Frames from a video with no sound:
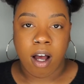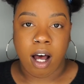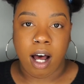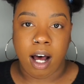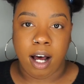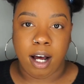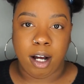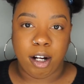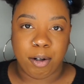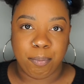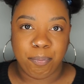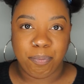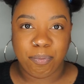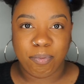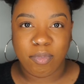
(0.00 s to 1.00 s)

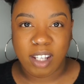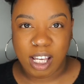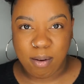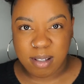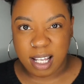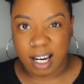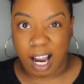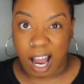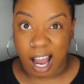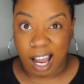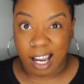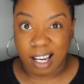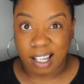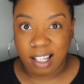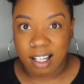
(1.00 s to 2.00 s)
Um, he was like, all
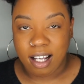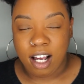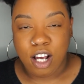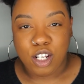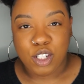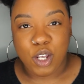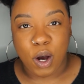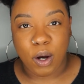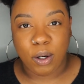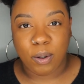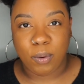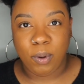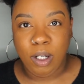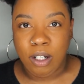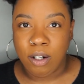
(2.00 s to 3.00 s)
right.
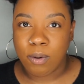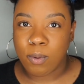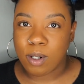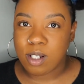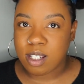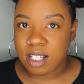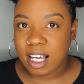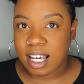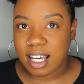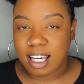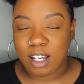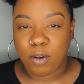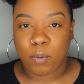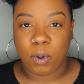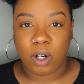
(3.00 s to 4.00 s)
So we'll
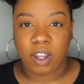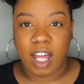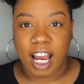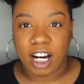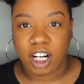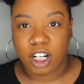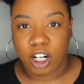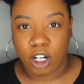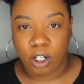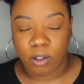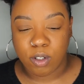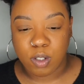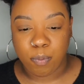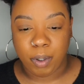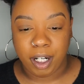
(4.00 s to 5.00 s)
see where that
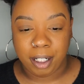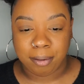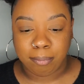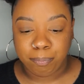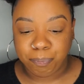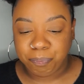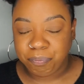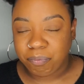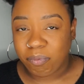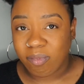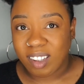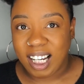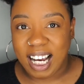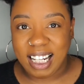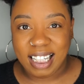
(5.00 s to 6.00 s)
goes. But
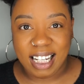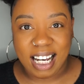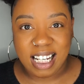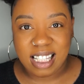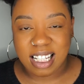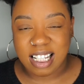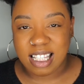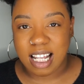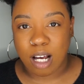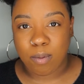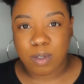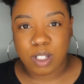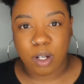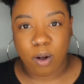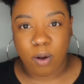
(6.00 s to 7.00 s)
in the essence, that
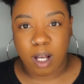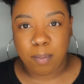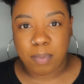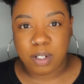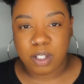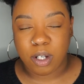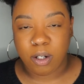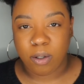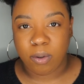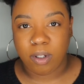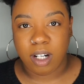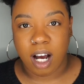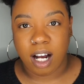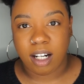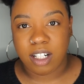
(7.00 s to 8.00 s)
was the whole episode.
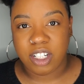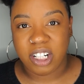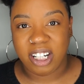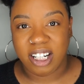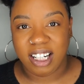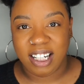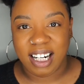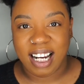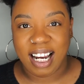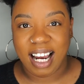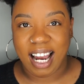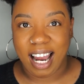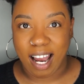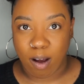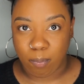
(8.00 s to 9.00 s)
Not a ton
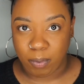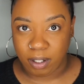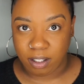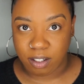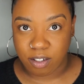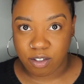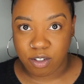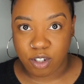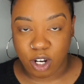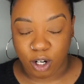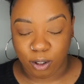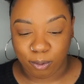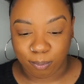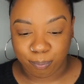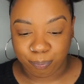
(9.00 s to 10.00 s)
happened.
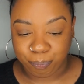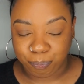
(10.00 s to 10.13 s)
So